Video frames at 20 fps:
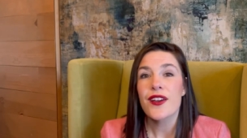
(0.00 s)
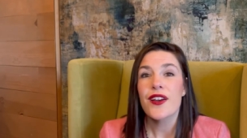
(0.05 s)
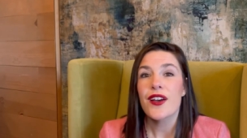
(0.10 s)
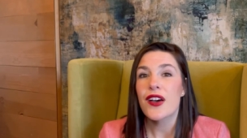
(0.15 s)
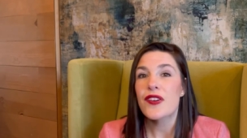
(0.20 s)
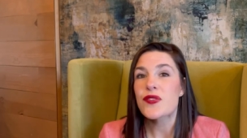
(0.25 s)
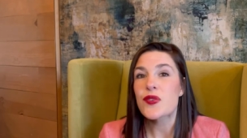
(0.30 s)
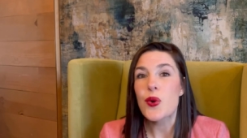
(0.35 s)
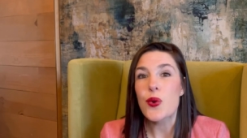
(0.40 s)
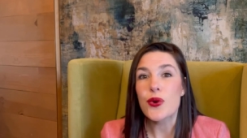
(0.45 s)

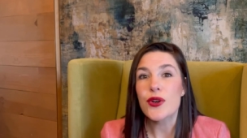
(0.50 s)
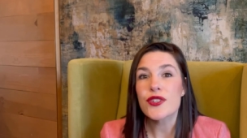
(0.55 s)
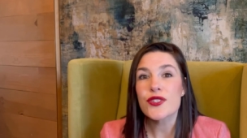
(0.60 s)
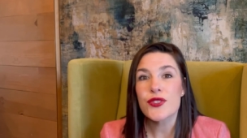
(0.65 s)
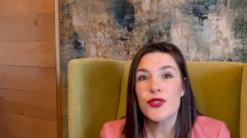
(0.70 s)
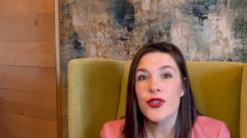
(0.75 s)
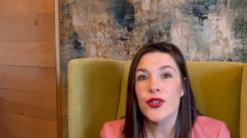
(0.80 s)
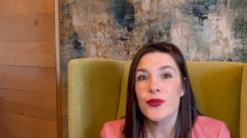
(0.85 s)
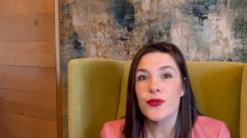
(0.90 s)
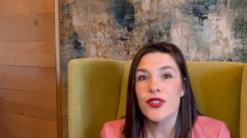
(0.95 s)
Of course, you
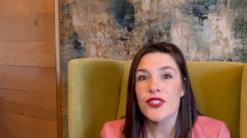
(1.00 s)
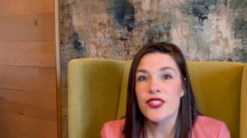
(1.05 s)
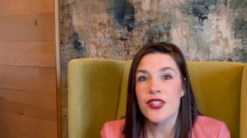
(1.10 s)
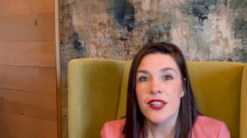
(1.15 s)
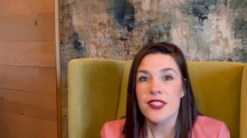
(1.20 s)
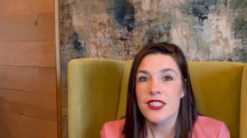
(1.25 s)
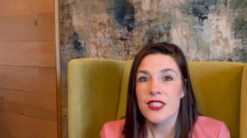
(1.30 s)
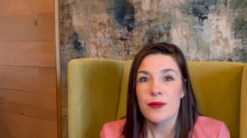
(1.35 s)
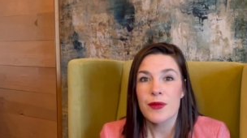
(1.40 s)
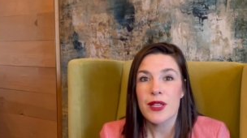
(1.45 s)
can reach out
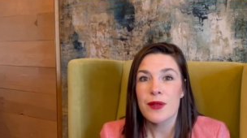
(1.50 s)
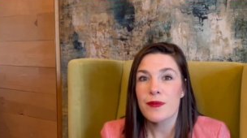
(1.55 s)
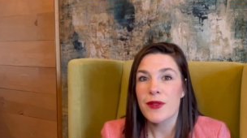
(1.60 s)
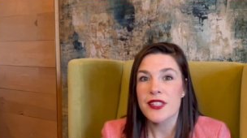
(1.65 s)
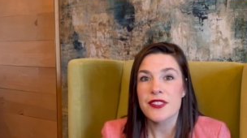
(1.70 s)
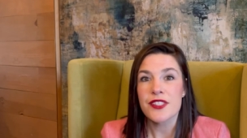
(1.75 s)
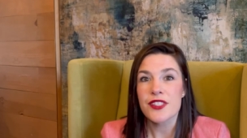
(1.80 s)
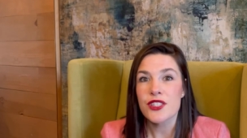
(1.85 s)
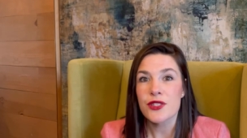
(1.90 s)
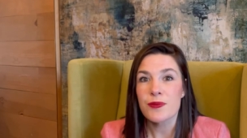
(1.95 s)
to me,
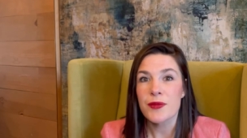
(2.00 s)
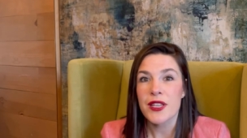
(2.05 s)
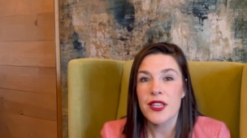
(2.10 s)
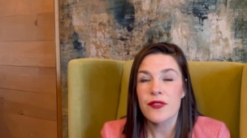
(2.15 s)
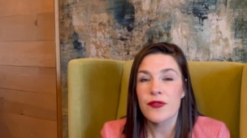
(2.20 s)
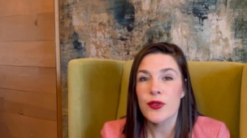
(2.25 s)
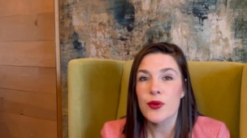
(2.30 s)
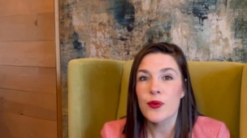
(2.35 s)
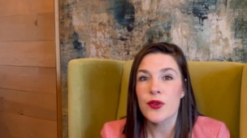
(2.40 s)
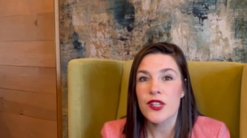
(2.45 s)
message me
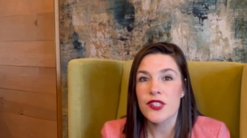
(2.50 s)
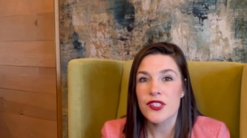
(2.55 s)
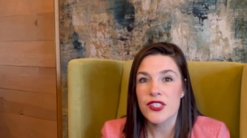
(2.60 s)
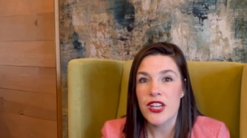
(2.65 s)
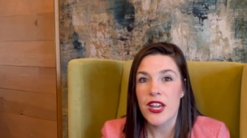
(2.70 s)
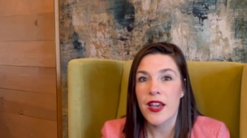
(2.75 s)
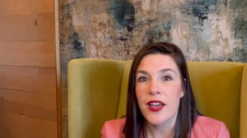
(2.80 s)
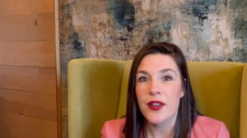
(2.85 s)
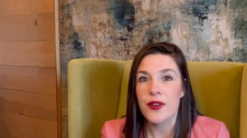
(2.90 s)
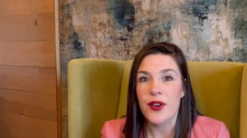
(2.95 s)
if you want to
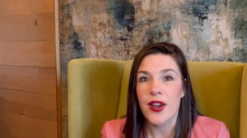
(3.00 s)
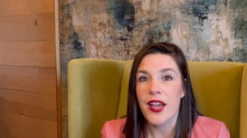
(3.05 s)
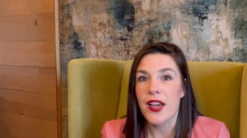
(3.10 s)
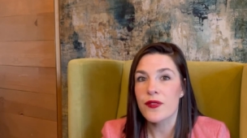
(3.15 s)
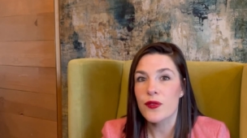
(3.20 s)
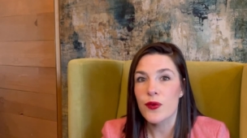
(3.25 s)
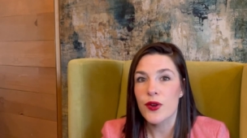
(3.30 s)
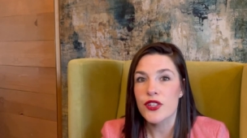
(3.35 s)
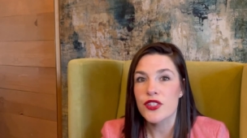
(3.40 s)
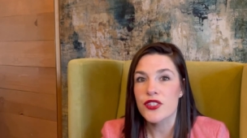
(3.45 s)
chat or have
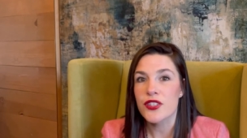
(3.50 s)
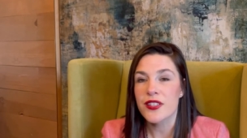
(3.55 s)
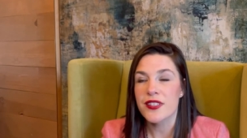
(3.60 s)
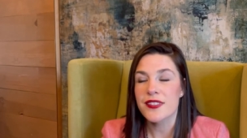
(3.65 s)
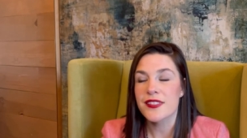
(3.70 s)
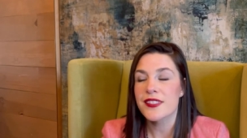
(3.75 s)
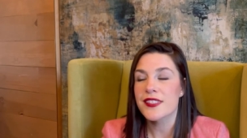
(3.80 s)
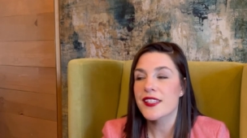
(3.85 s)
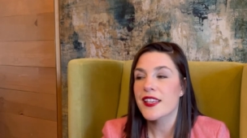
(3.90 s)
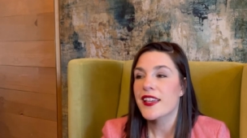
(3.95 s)

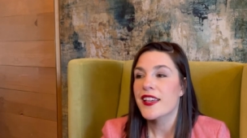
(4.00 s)
questions.